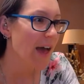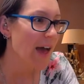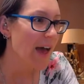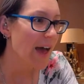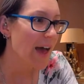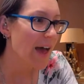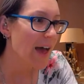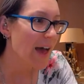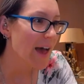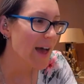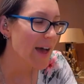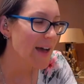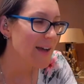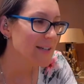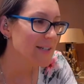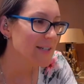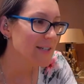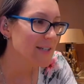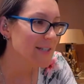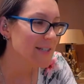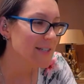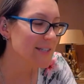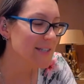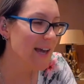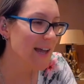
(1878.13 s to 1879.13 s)
And
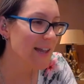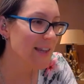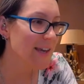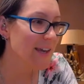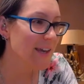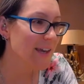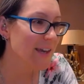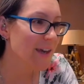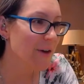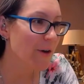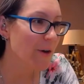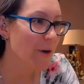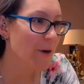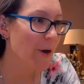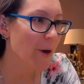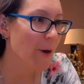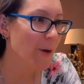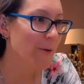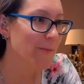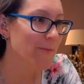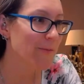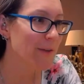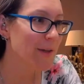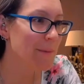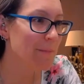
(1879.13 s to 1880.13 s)
Sally,
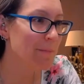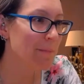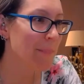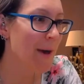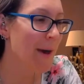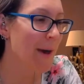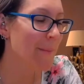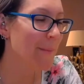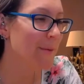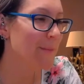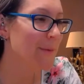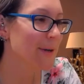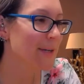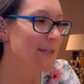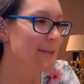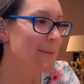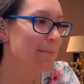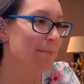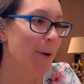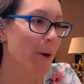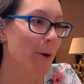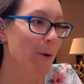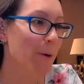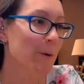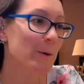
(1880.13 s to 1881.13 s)
hopefully peppermints and
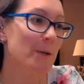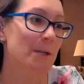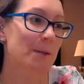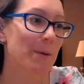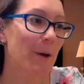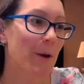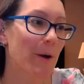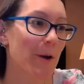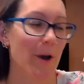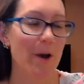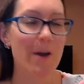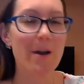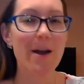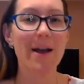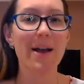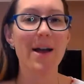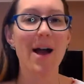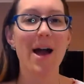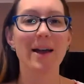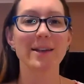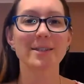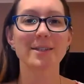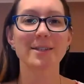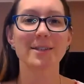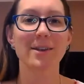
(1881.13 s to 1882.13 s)
BOGO tomorrow. All right,
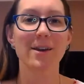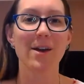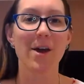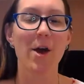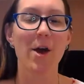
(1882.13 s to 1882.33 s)
guys,